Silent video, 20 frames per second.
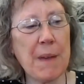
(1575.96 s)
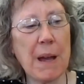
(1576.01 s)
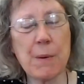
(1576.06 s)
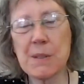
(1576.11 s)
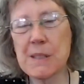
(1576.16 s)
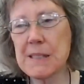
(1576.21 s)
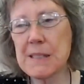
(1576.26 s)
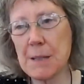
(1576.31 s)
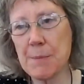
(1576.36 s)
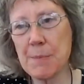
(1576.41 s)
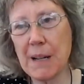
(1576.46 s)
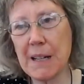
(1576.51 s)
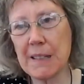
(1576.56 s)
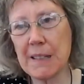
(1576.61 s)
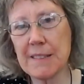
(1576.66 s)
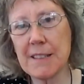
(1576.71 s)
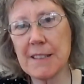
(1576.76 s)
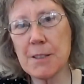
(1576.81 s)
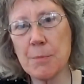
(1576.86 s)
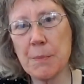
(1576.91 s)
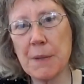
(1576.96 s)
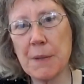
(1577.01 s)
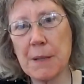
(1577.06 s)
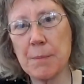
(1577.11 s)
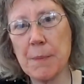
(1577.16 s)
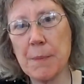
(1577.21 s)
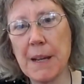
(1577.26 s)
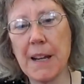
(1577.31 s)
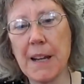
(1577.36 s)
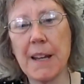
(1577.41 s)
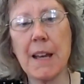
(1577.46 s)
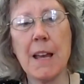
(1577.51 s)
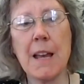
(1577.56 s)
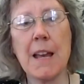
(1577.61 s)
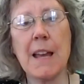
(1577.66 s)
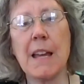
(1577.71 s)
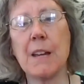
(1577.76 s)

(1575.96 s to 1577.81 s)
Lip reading: I would say by at least mid-May.